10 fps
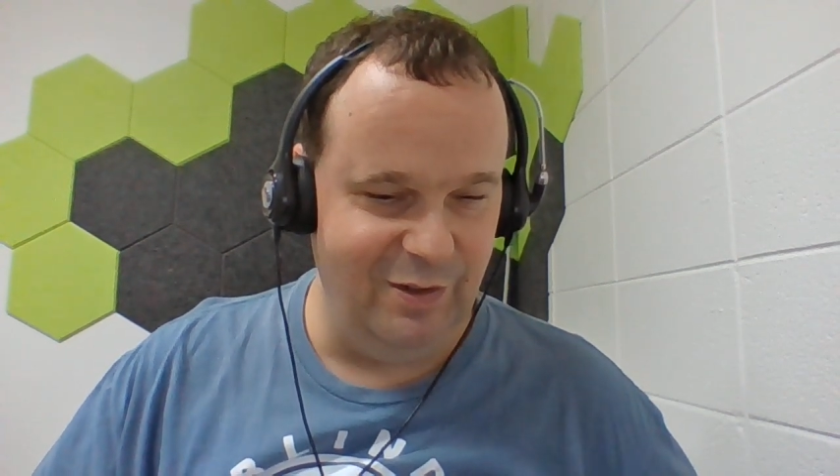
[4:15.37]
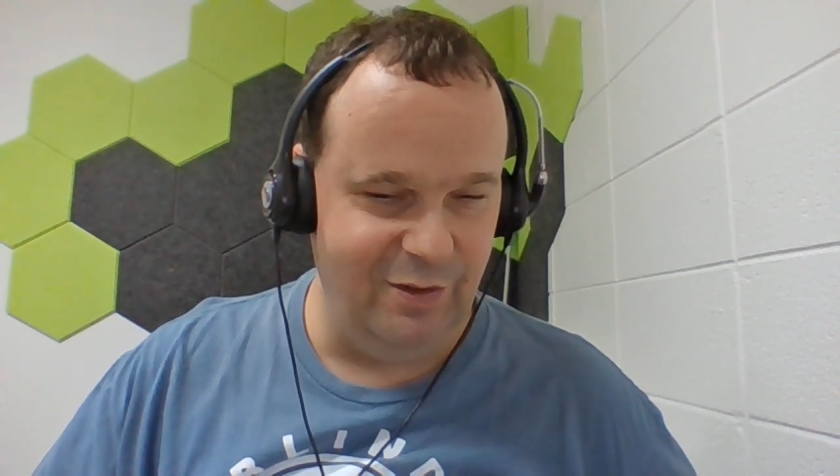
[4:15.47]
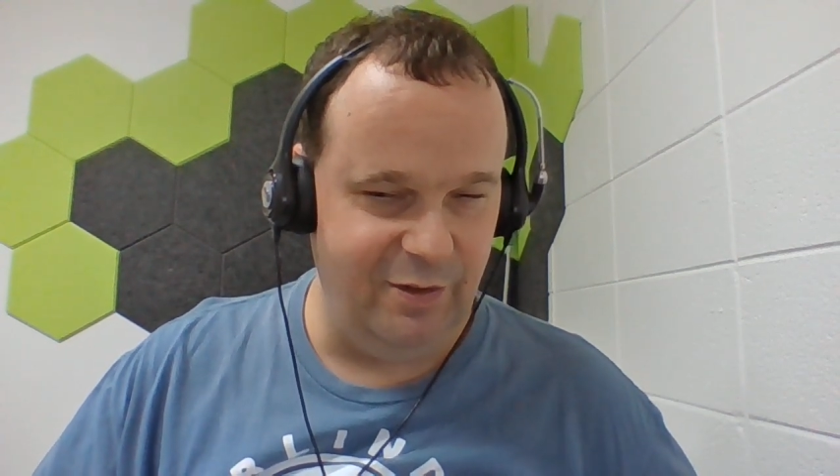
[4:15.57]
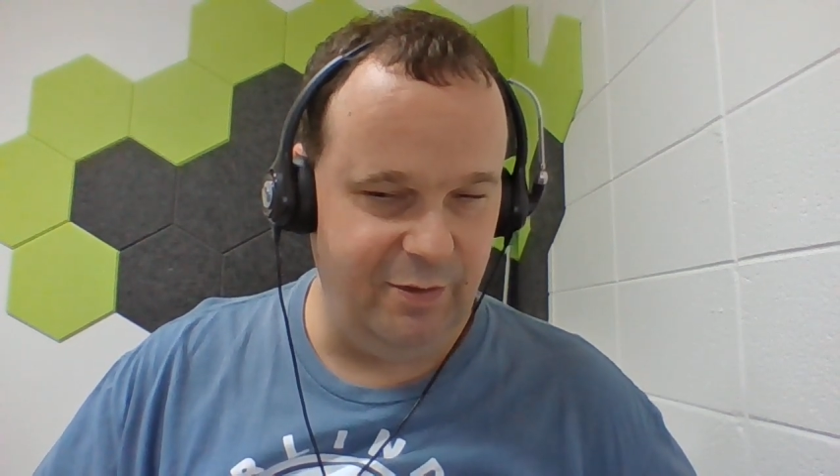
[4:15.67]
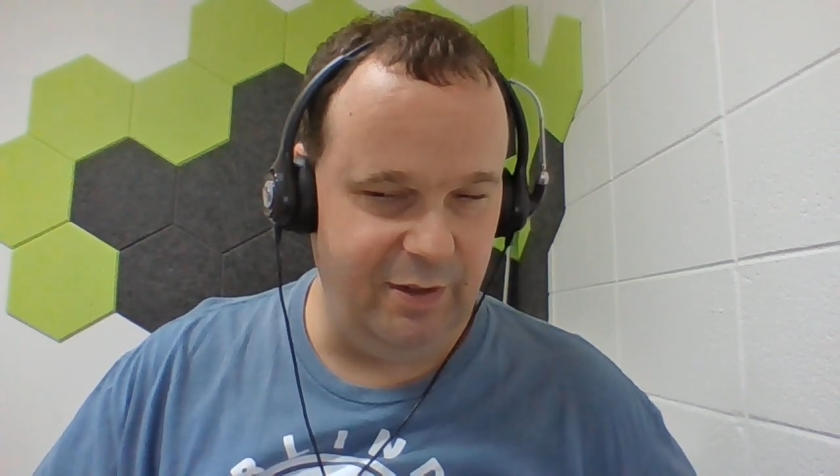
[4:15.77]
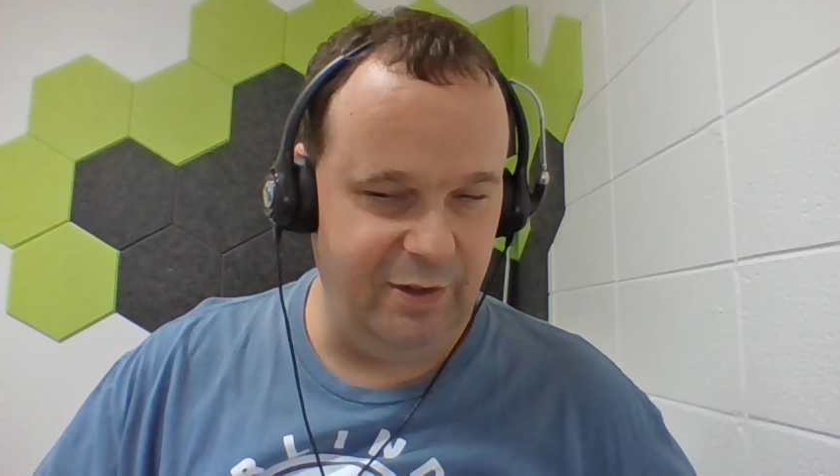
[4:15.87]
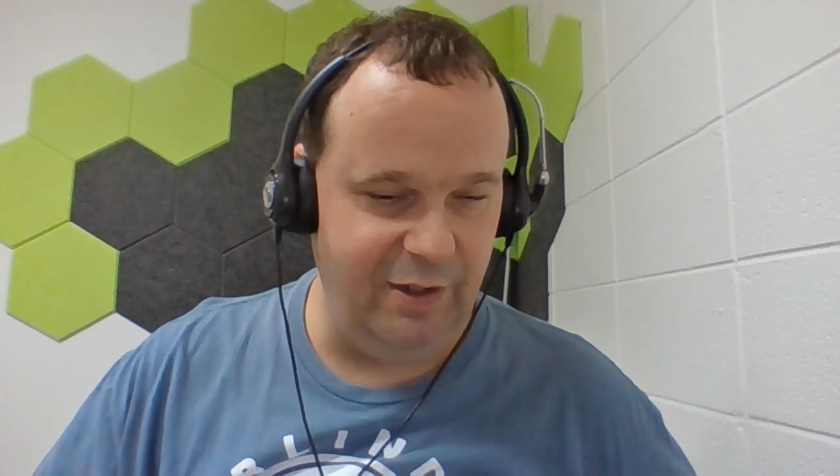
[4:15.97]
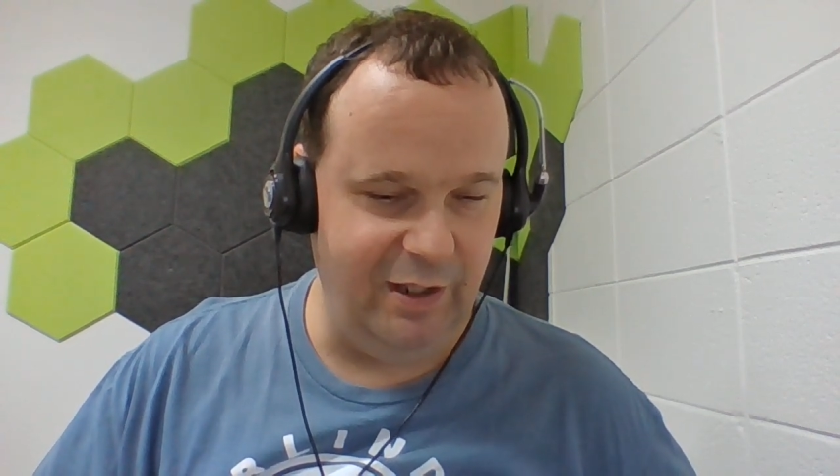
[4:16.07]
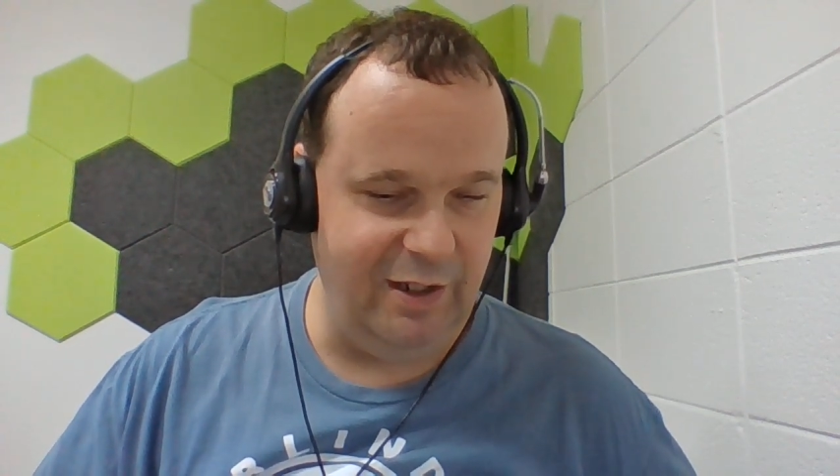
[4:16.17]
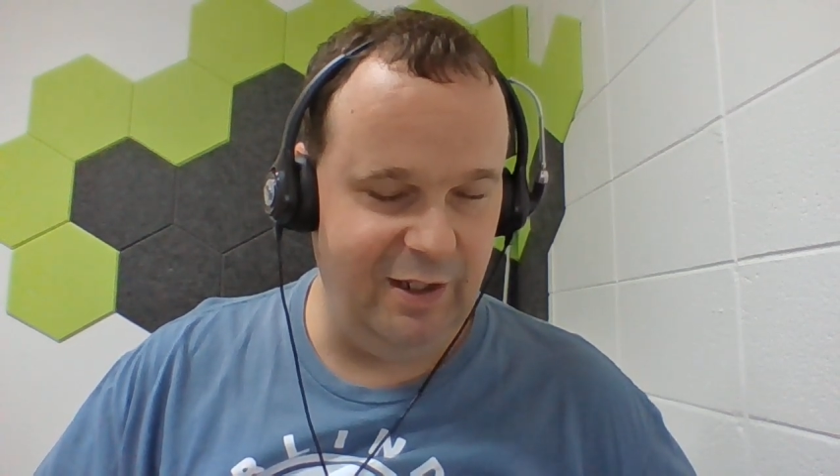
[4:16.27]
So I did
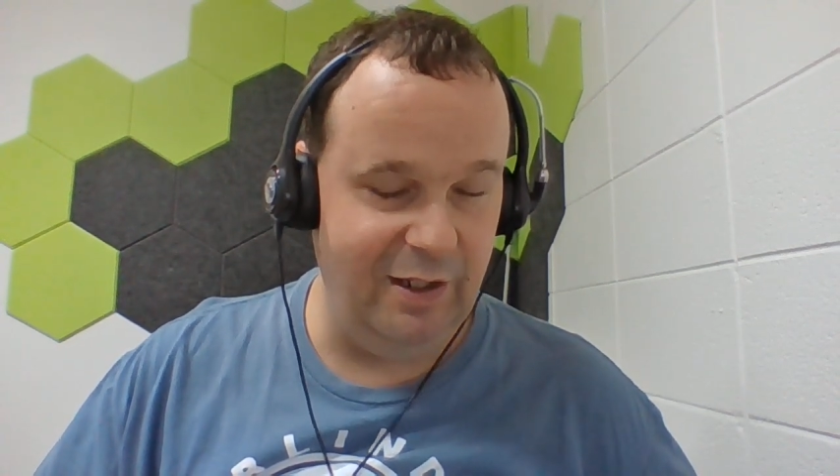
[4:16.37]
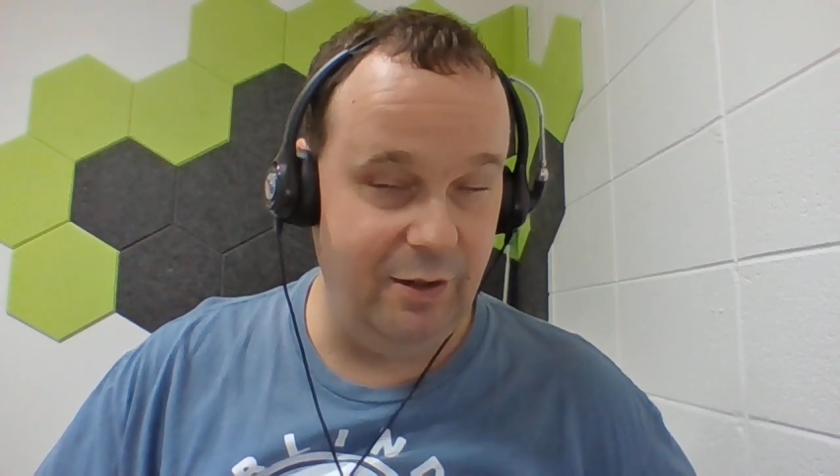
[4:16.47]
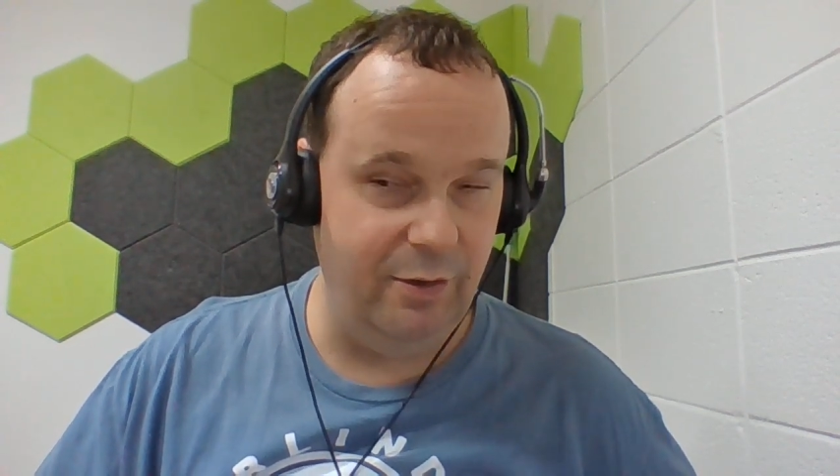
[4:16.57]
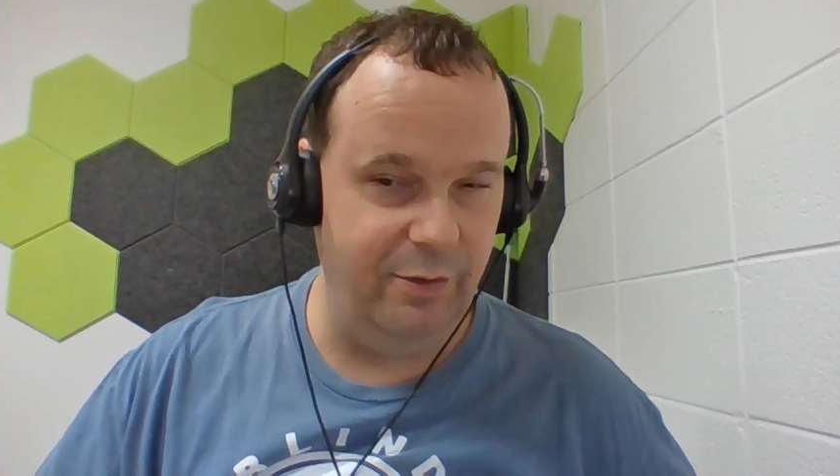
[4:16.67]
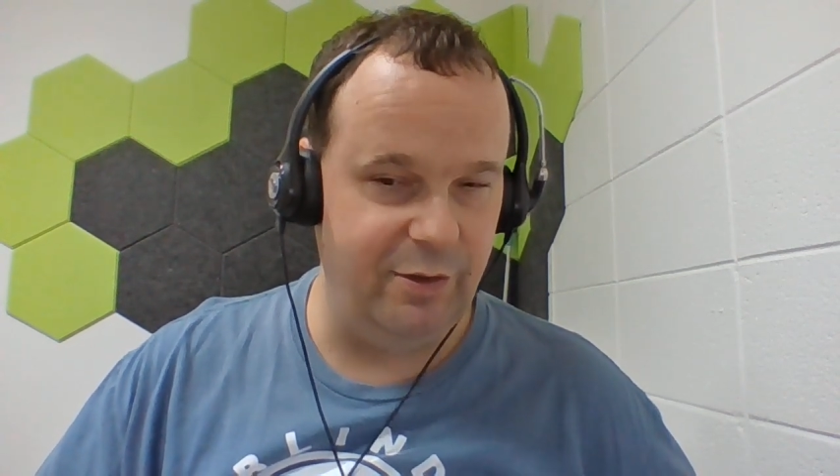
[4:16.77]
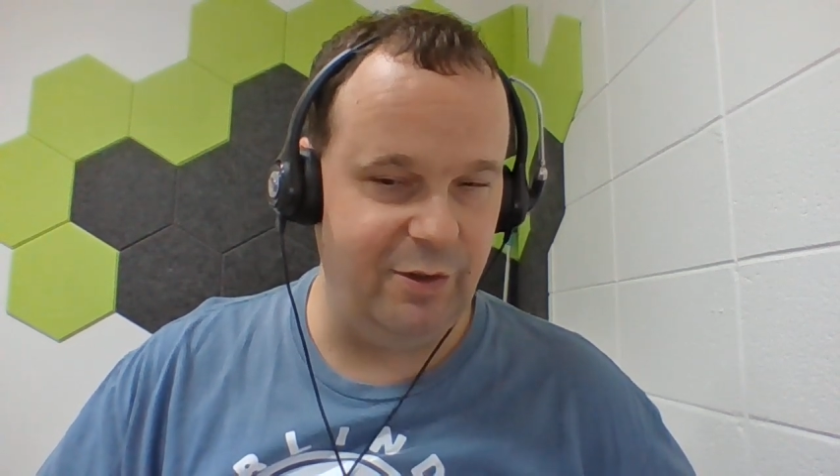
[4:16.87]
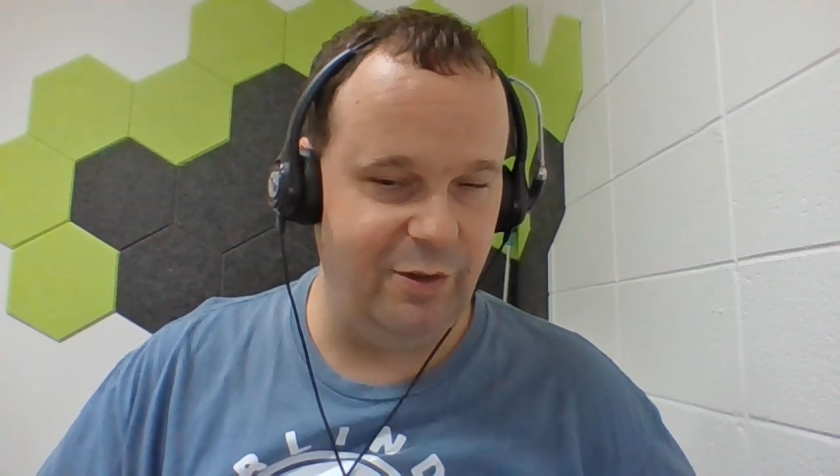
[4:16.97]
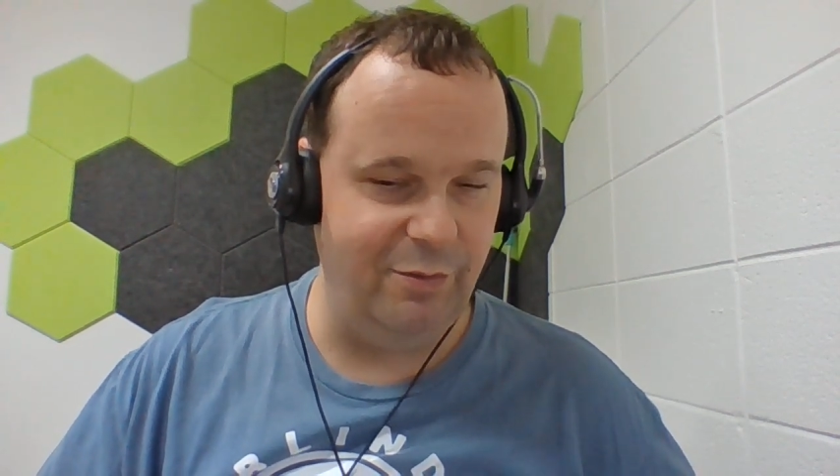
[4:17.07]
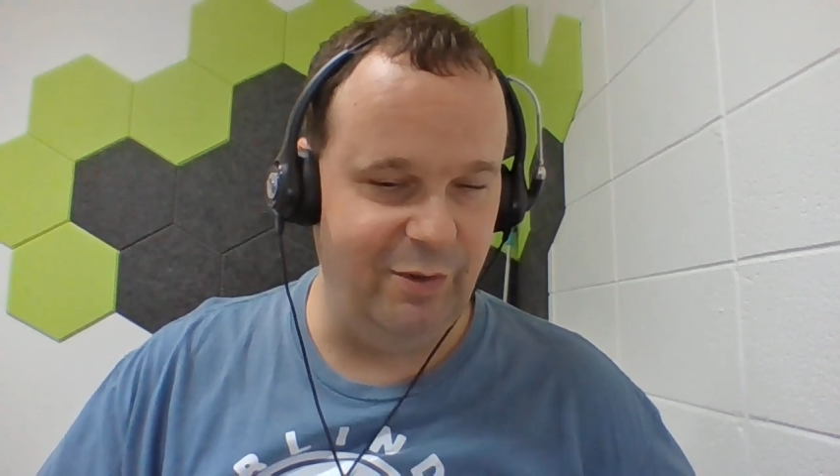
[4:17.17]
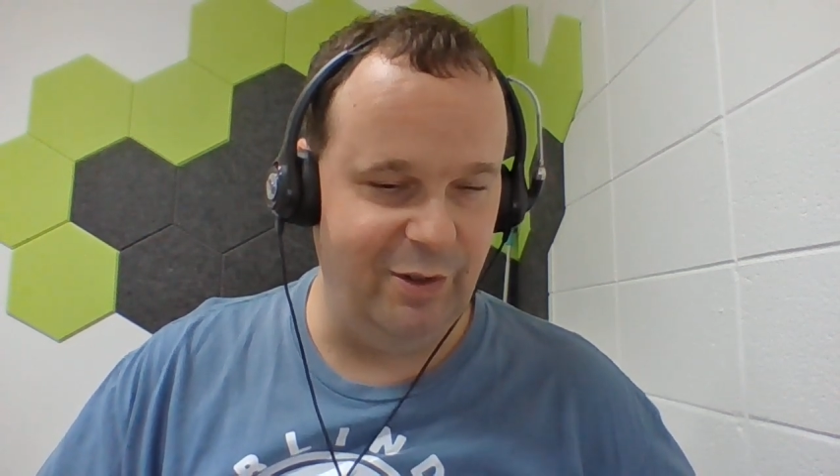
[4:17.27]
that, and he includes a
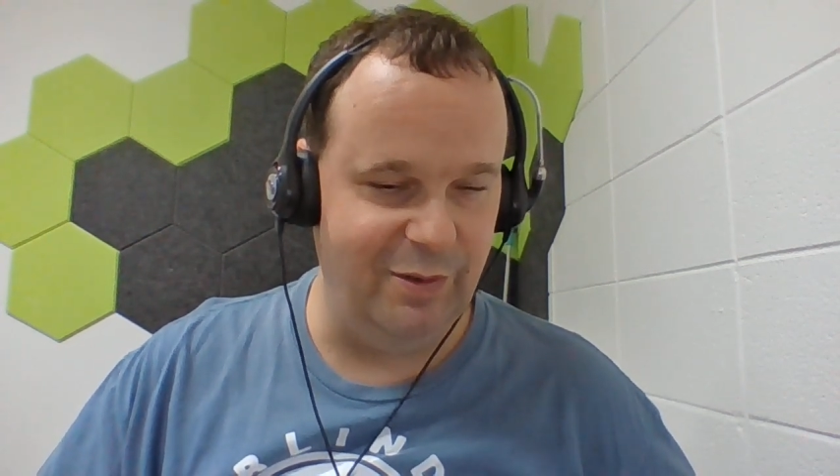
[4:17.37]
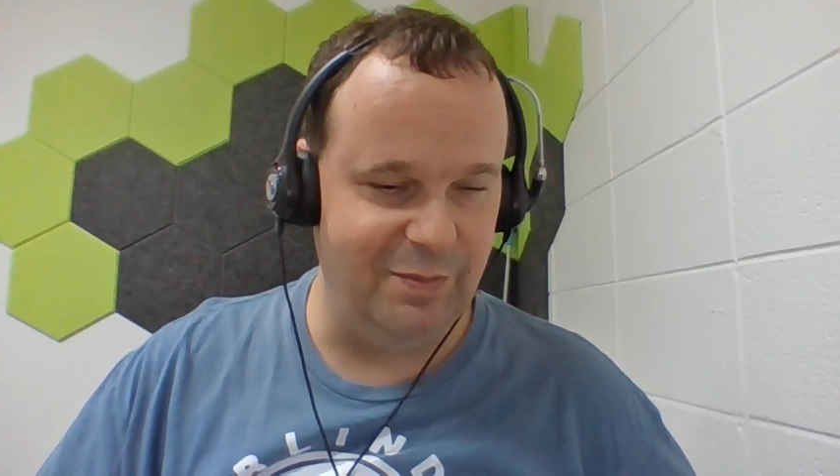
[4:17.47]
card with it.